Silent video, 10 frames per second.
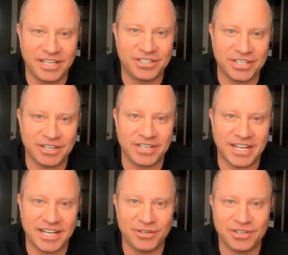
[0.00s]
each and every
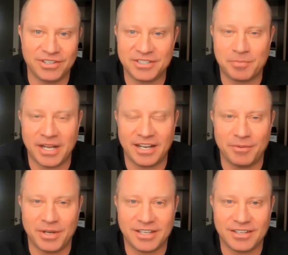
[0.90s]
day during this
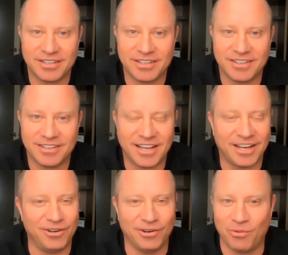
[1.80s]
pandemic. I
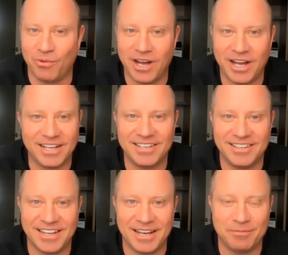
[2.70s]
don't know why I did
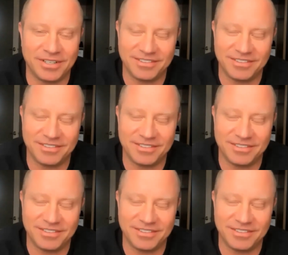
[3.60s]
that,